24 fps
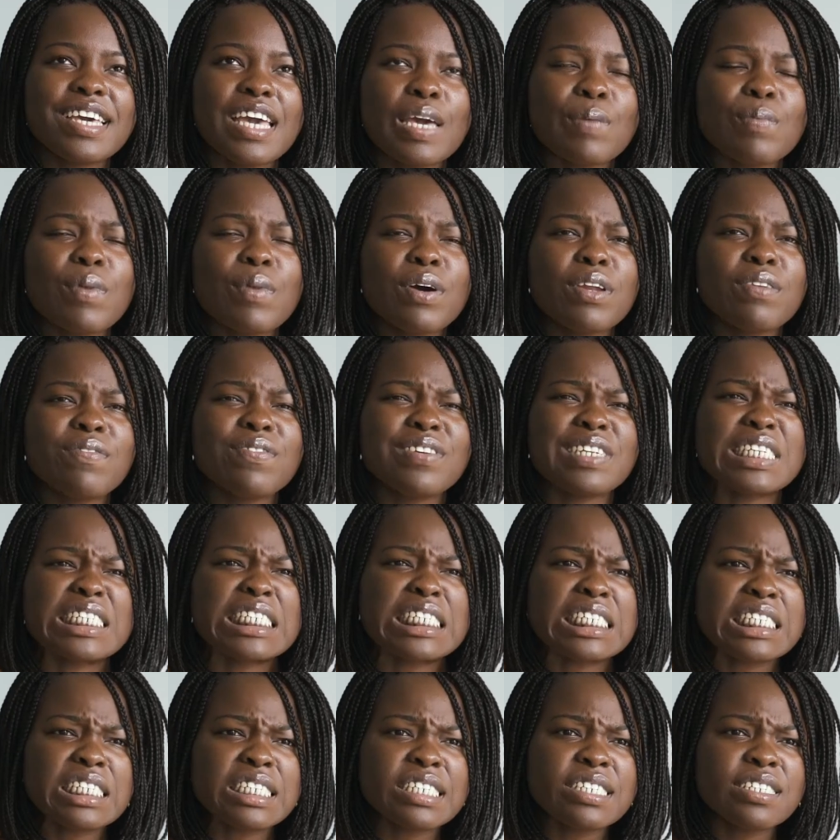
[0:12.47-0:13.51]
came out of a
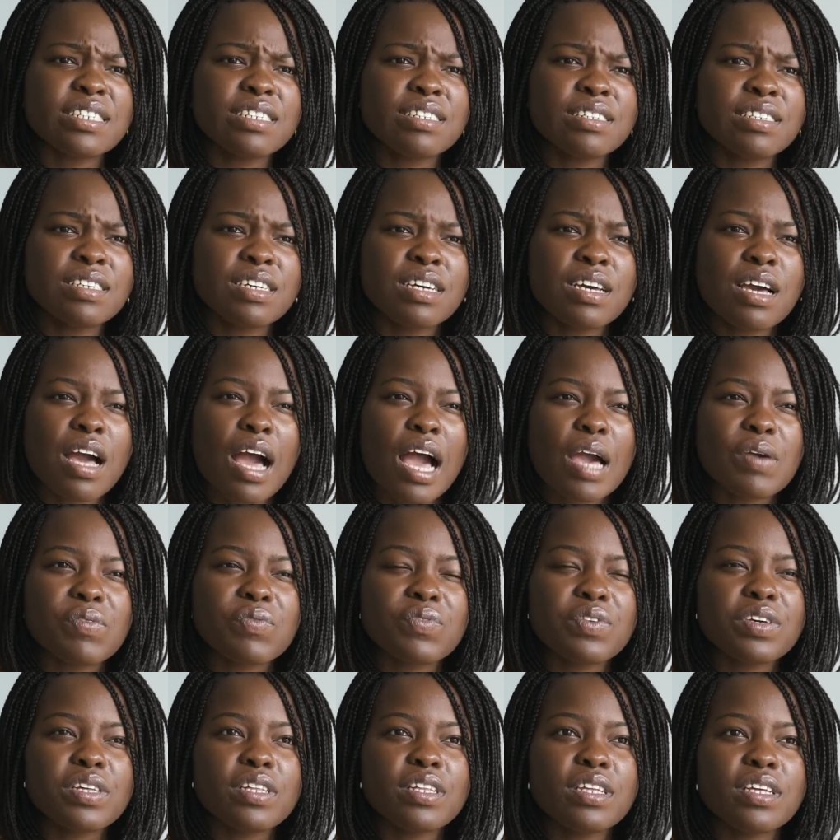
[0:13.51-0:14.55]
need. I
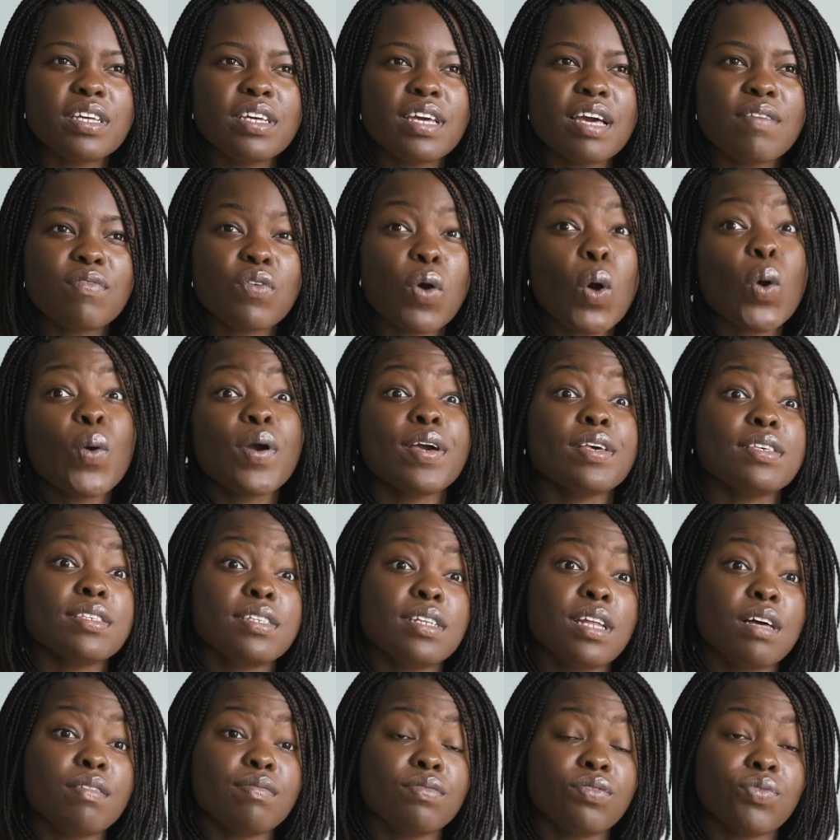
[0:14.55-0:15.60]
really have always
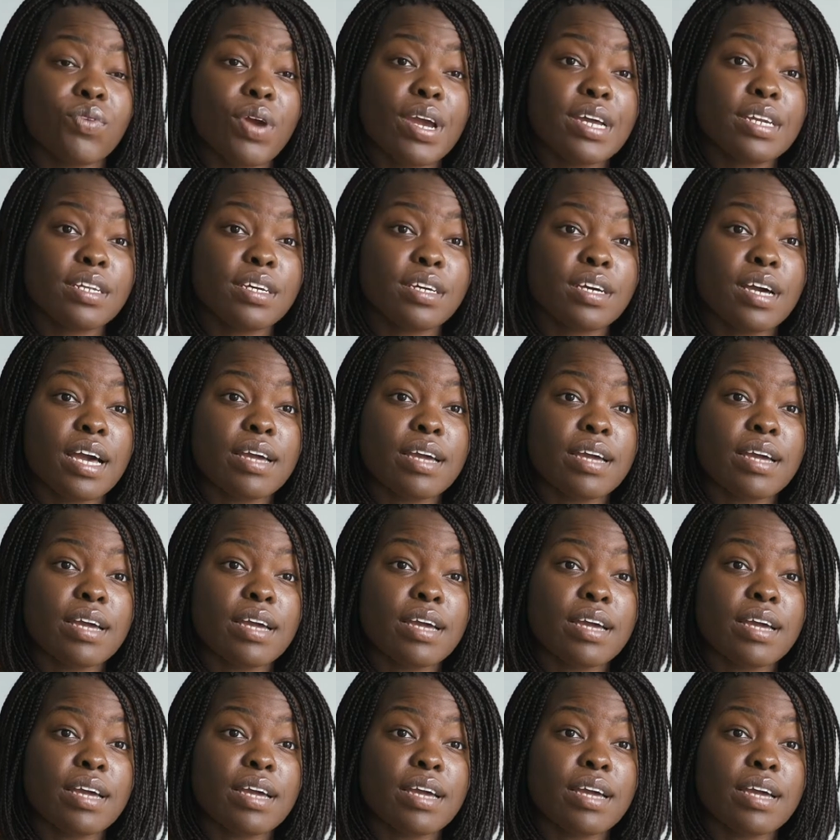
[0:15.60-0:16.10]
loved writing.